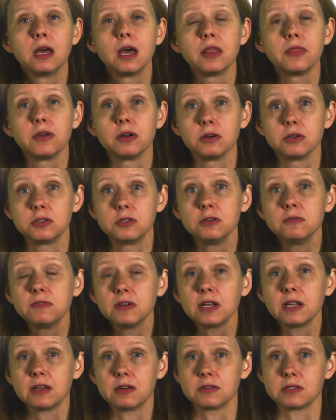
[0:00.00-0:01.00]
There are 2
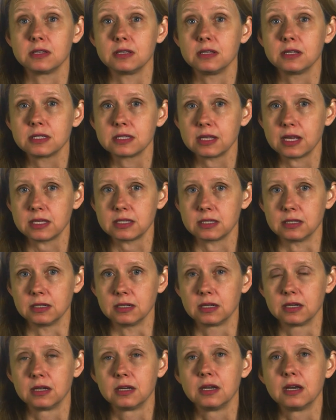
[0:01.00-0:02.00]
videos in this lesson.
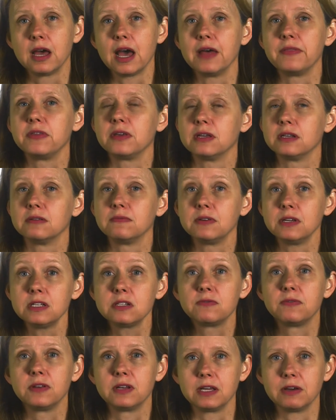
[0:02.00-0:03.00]
At the end of each
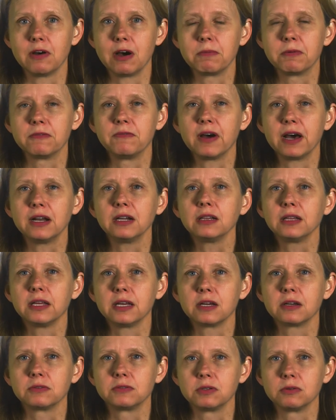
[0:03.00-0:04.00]
video, I'll provide a
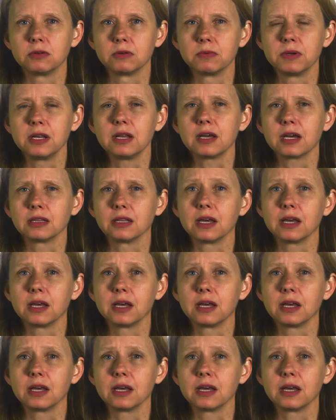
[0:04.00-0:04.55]
link to a reading I'd